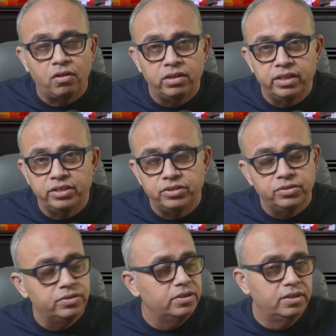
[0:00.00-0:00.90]
the
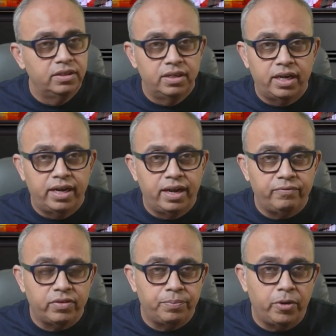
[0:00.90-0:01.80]
issue, and
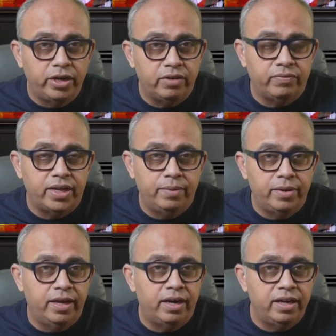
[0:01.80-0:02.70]
after a point of time,
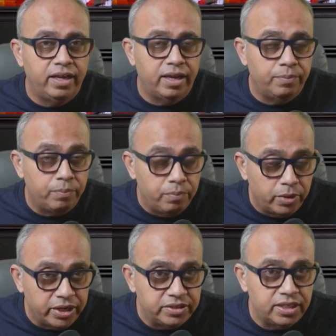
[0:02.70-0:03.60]
ART can
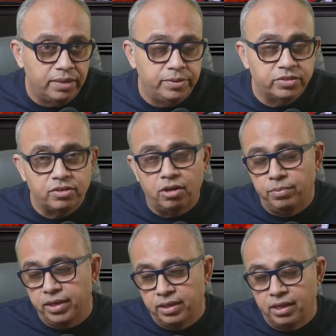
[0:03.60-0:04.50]
potentially be
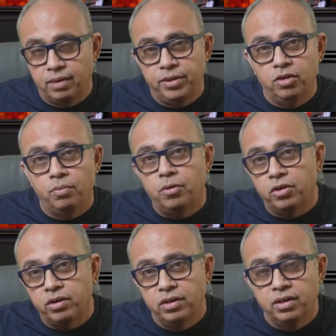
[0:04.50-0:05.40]
stopped, and there'll be no
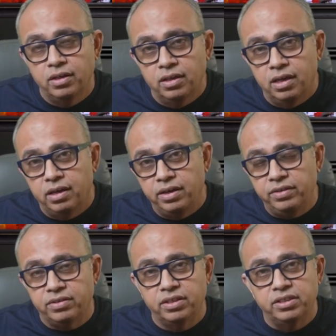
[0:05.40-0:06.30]
more
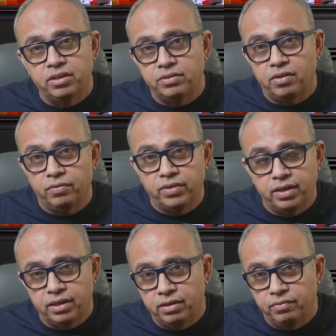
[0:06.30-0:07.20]
resurgence of
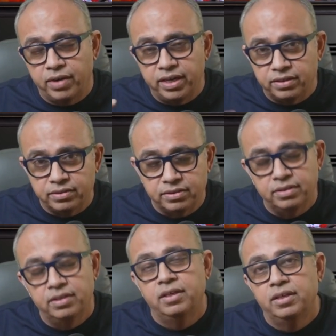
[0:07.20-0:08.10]
the virus.
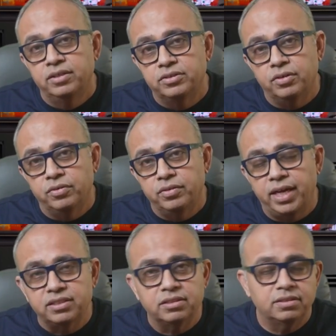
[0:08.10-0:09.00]
So
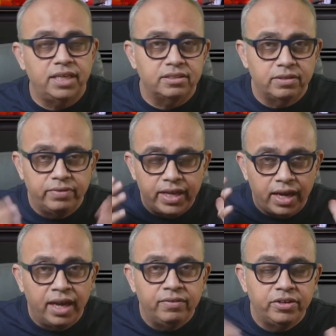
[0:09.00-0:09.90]
that's the way
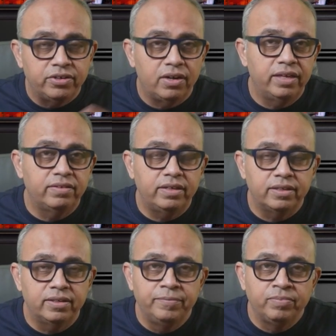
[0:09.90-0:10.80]
I visualize it.
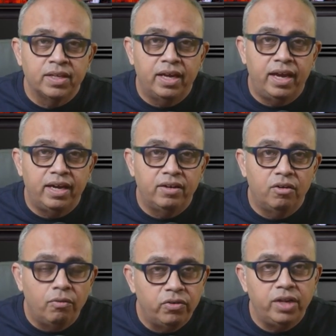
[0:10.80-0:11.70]
And
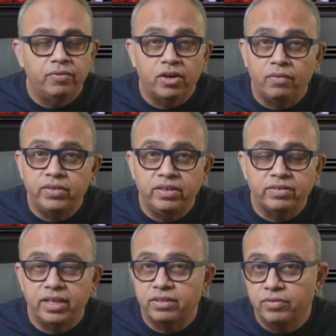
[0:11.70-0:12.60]
hopefully one of these
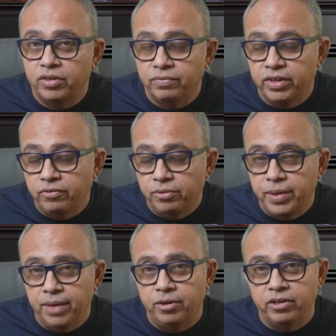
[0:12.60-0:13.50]
days, we would
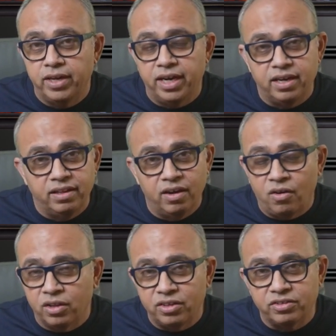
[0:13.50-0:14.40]
be able to get the
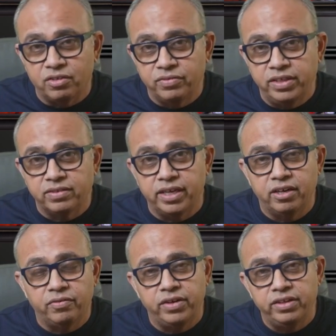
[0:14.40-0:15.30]
authors of these kind
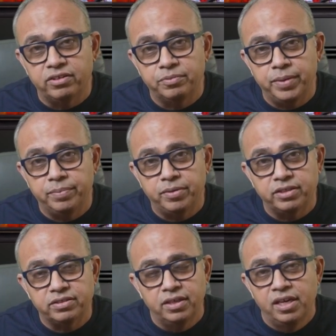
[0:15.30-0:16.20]
of research
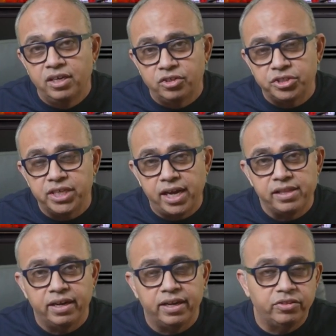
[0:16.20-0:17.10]
papers to share
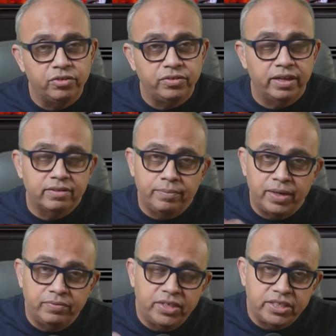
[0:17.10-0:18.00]
their enthusiasm
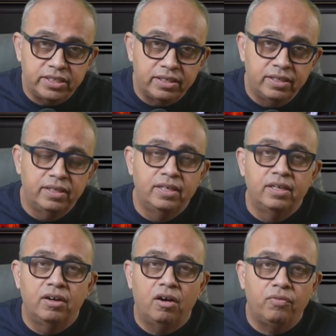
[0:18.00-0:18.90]
and vision
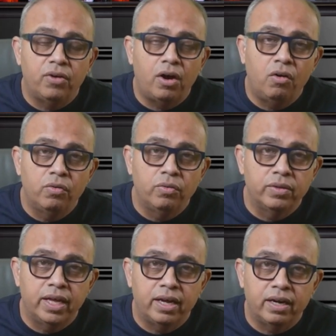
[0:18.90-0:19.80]
of how
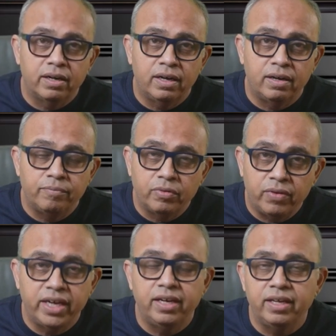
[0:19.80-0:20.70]
their
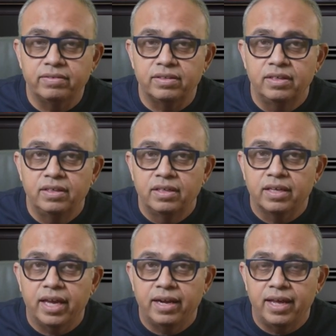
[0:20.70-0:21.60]
findings
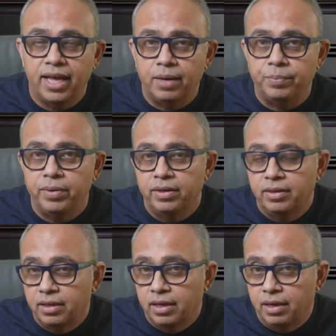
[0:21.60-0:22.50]
can help
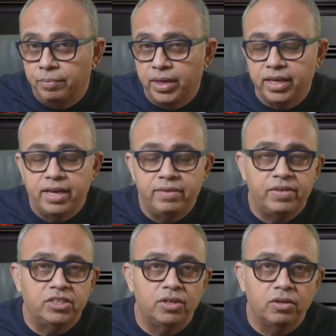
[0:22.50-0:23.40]
bring an
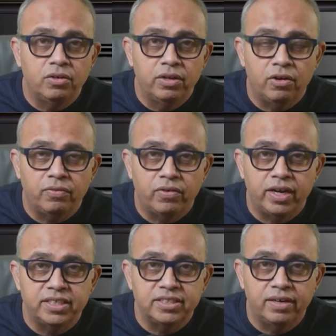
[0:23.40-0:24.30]
eventual cure for
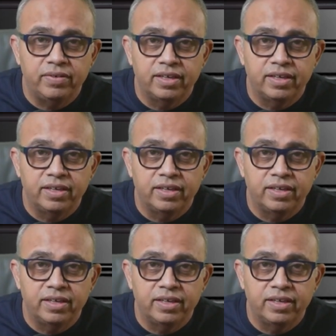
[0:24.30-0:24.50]
HIV.